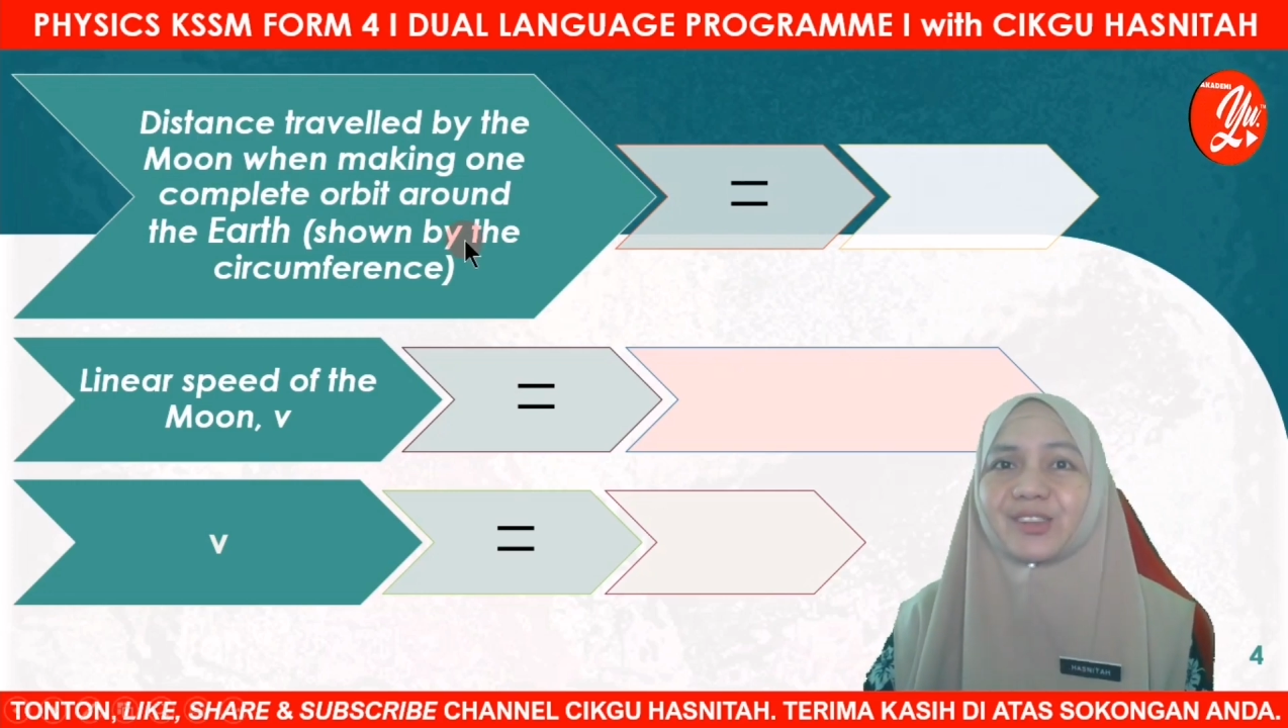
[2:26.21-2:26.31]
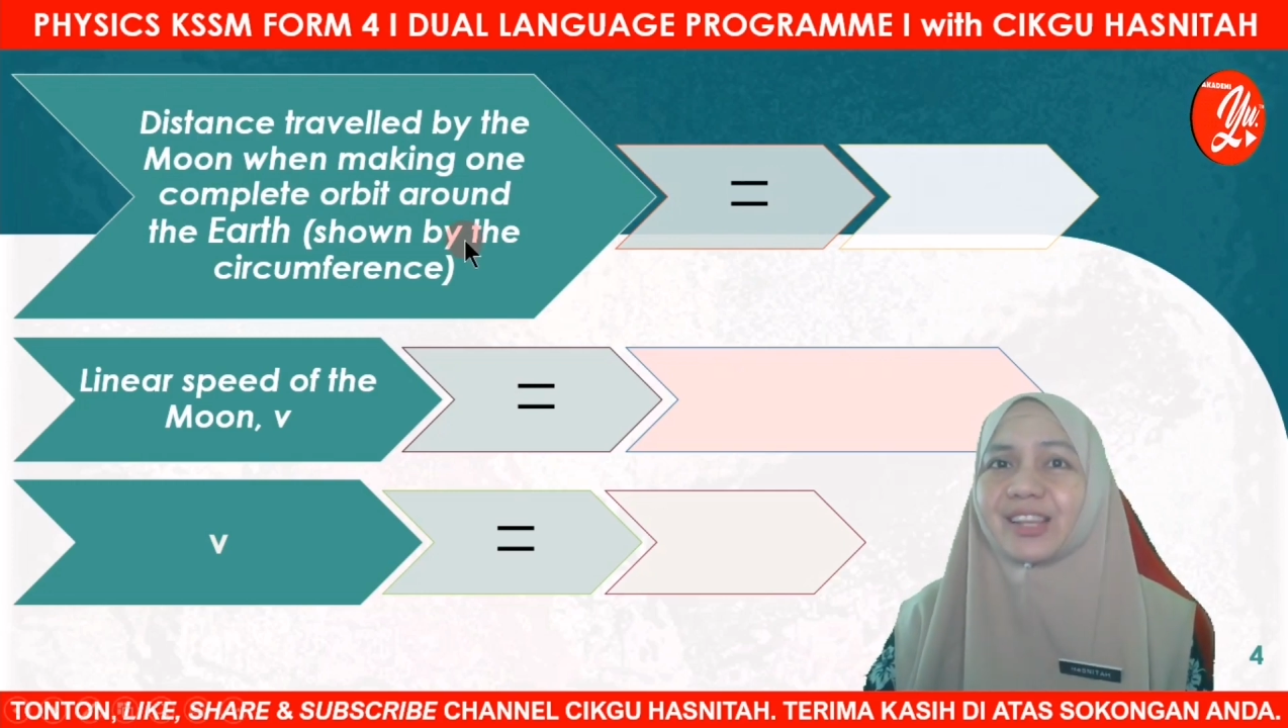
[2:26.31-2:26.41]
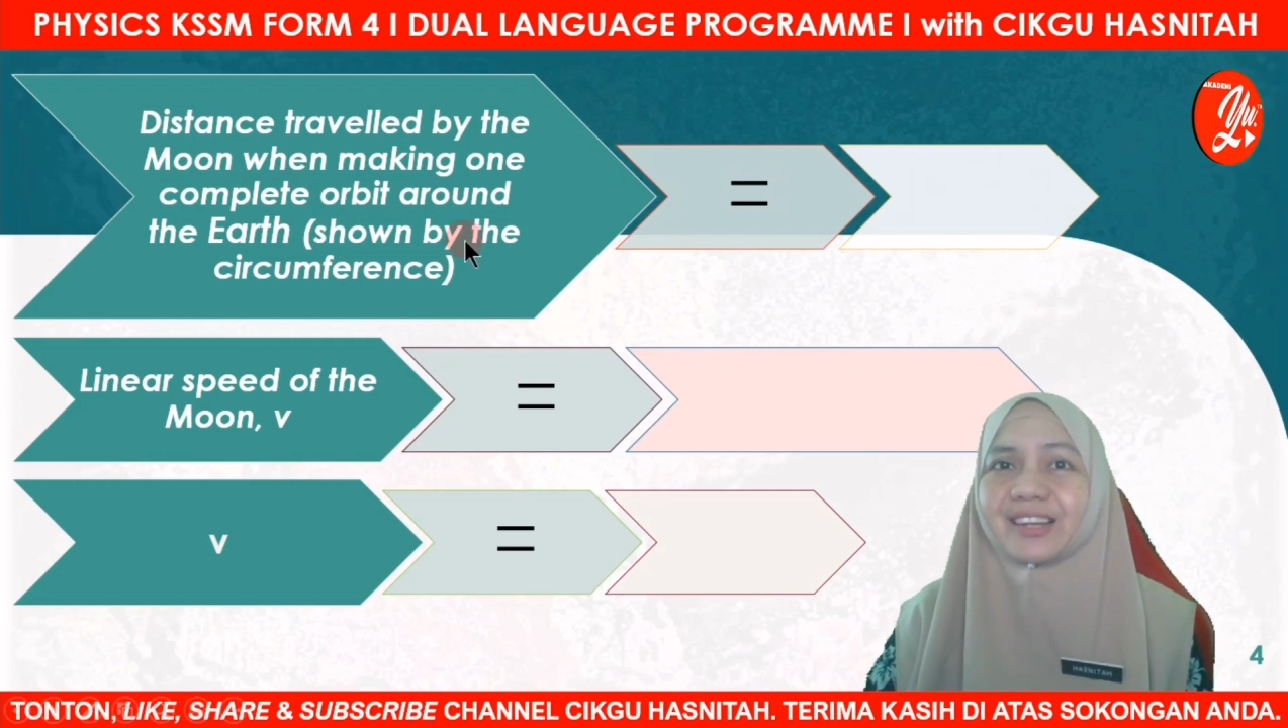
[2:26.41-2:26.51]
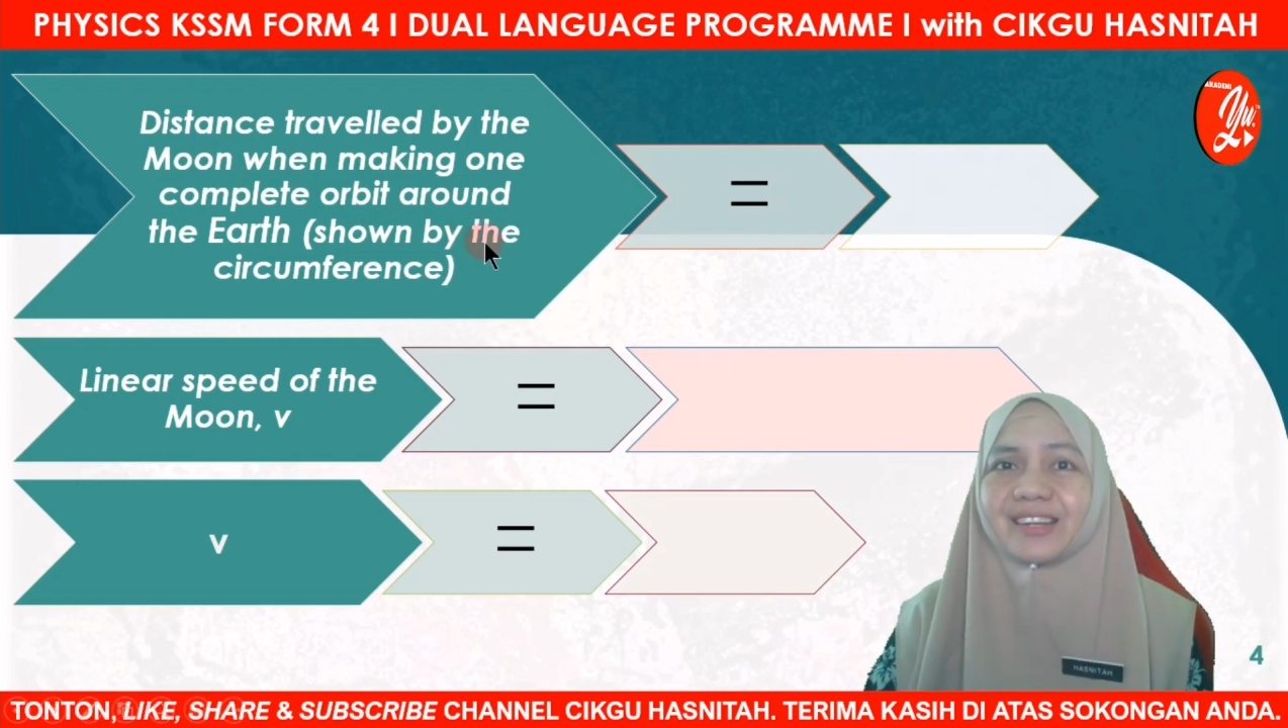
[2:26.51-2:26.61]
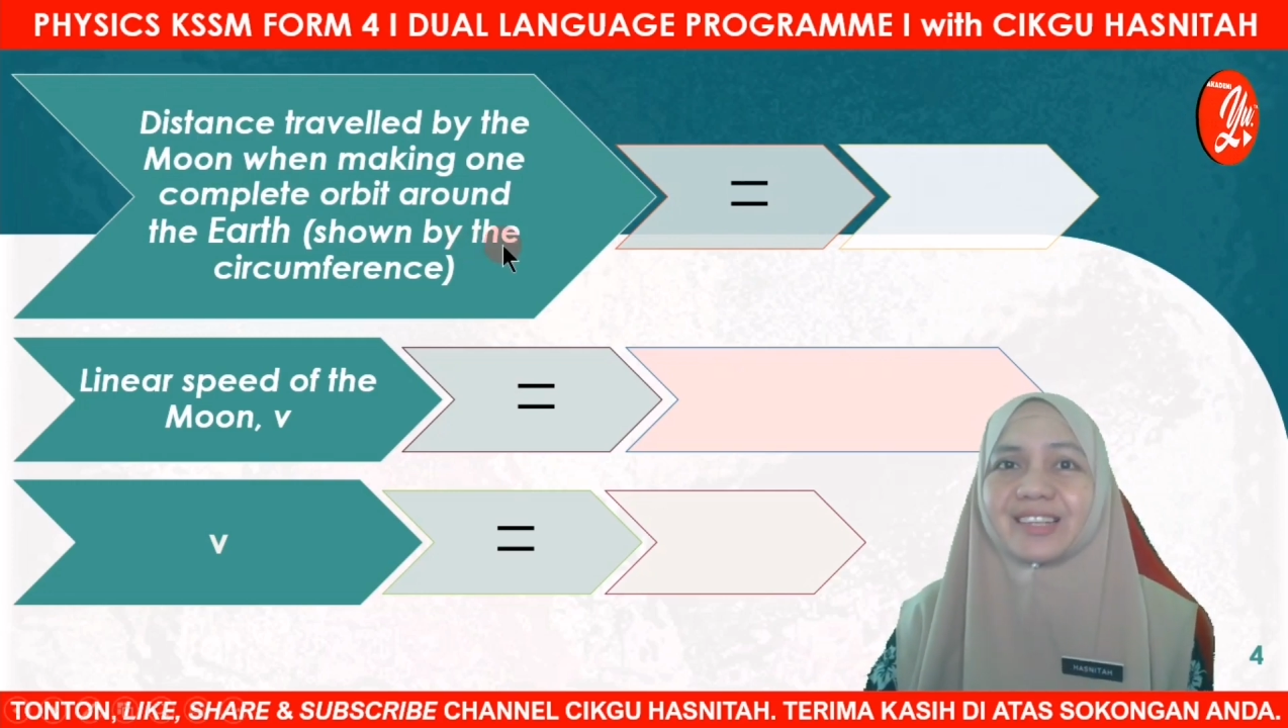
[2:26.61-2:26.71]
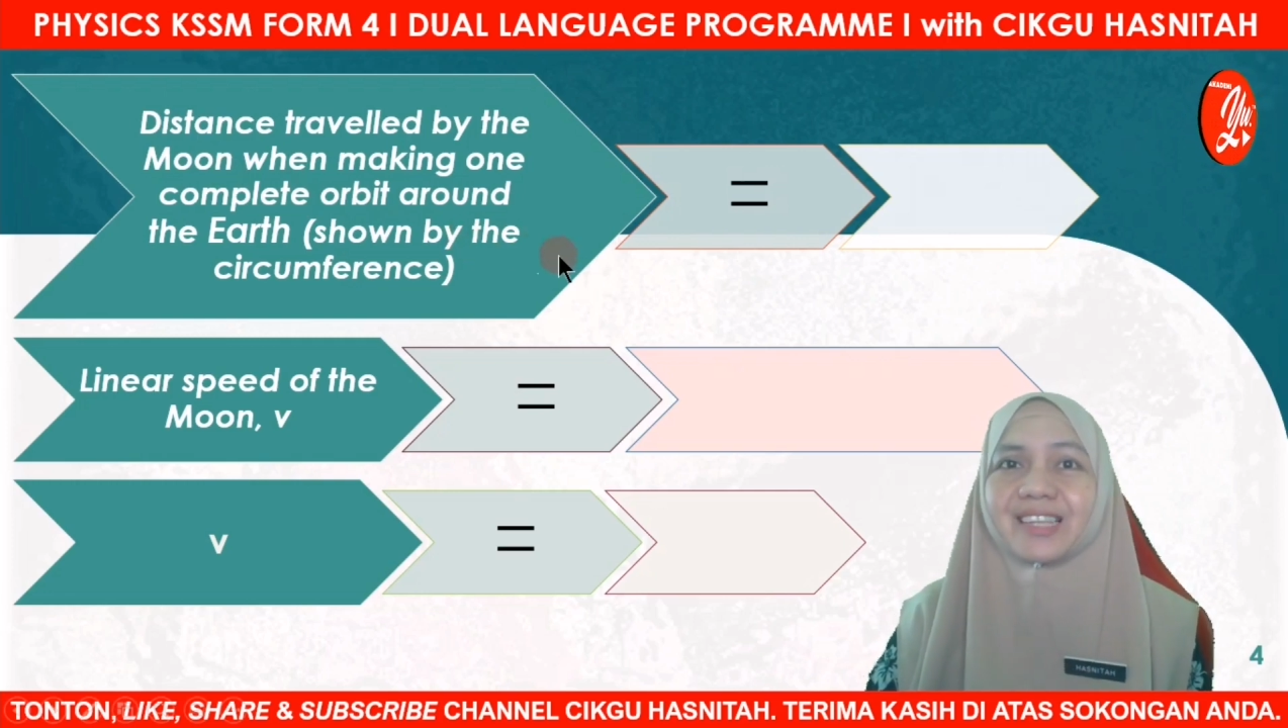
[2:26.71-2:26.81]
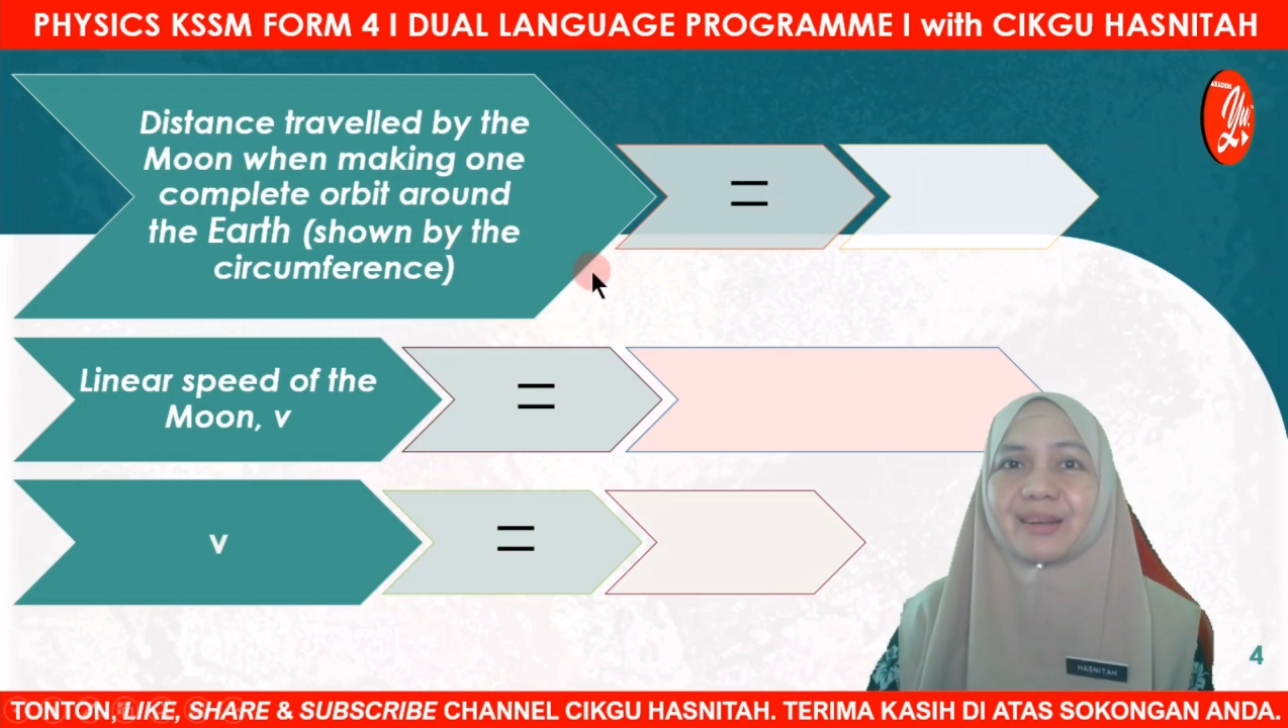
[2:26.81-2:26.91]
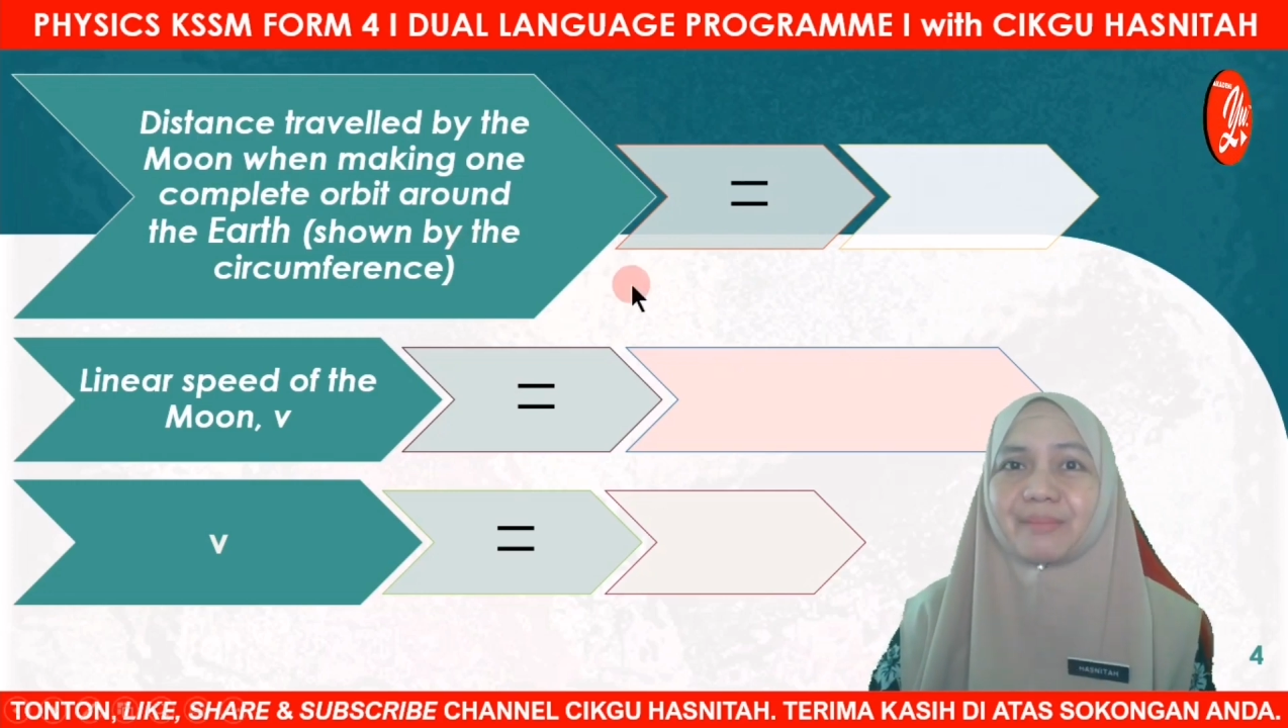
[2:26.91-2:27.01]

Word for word: You learn this in